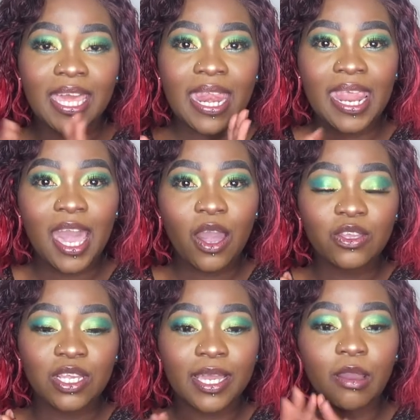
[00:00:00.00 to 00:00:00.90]
Now
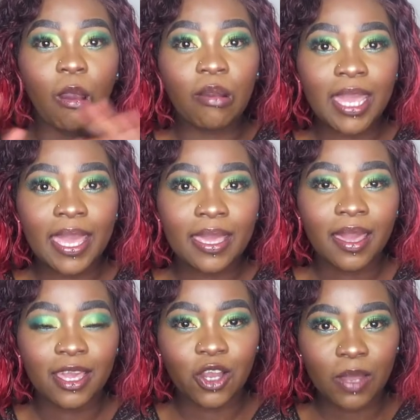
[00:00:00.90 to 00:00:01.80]
you're like, okay,
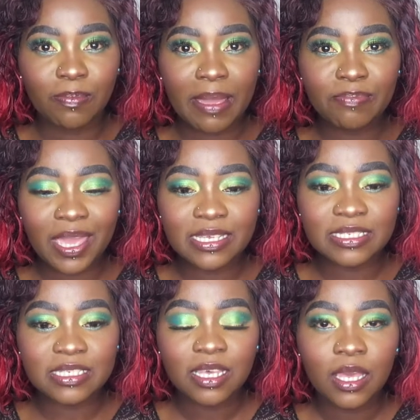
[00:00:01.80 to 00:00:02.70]
I got my
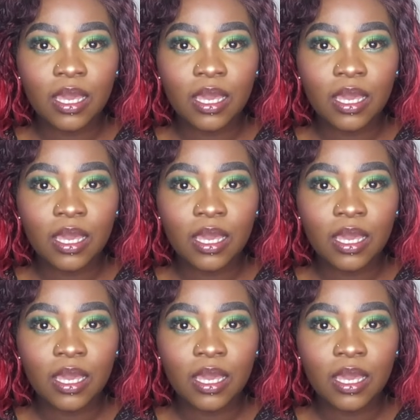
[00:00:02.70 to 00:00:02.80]
base,